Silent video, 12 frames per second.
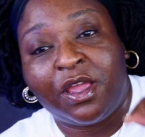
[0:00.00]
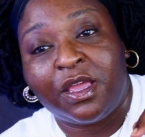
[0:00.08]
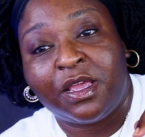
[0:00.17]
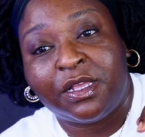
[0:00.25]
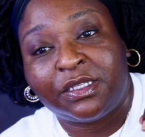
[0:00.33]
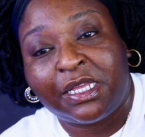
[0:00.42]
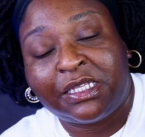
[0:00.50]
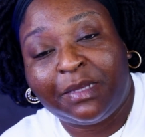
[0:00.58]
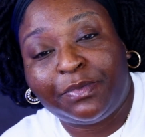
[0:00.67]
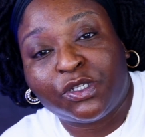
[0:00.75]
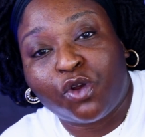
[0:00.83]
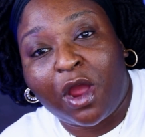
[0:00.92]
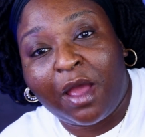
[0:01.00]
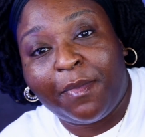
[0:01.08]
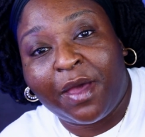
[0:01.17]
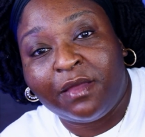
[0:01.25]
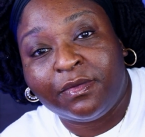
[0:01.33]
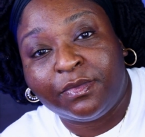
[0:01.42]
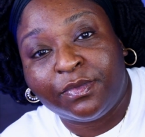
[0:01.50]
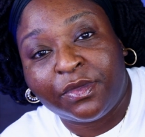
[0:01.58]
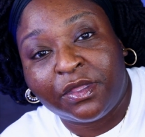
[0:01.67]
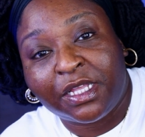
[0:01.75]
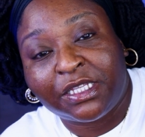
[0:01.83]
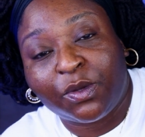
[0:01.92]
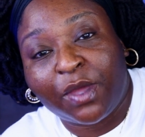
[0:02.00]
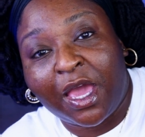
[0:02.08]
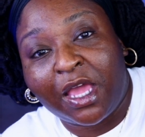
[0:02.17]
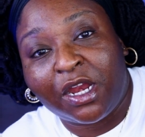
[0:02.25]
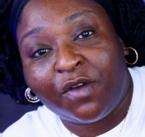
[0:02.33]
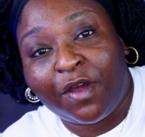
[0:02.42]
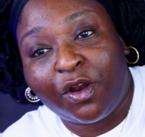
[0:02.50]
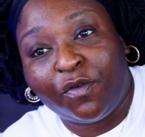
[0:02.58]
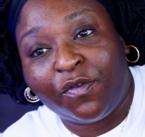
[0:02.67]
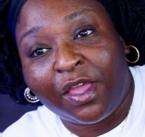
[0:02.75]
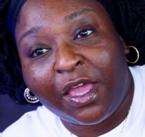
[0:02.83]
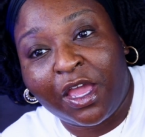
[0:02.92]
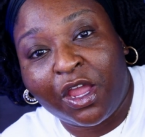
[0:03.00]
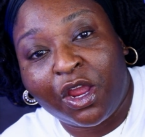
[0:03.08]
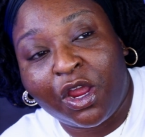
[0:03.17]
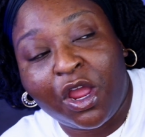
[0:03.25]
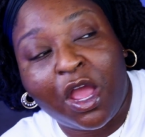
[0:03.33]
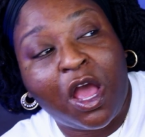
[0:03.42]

is a subscribe button that's located right over here.